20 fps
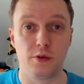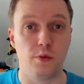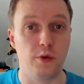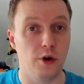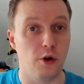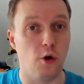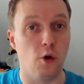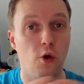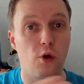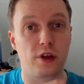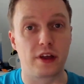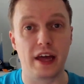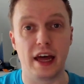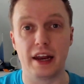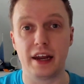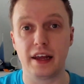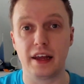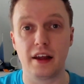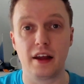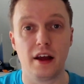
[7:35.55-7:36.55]
We're all
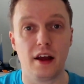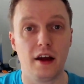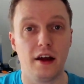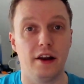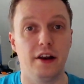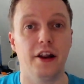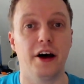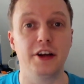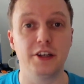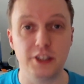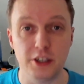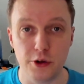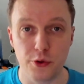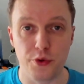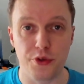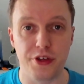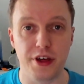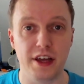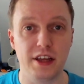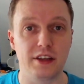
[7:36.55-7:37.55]
getting nice new
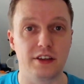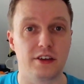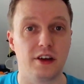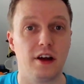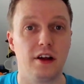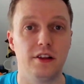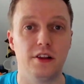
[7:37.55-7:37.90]
things.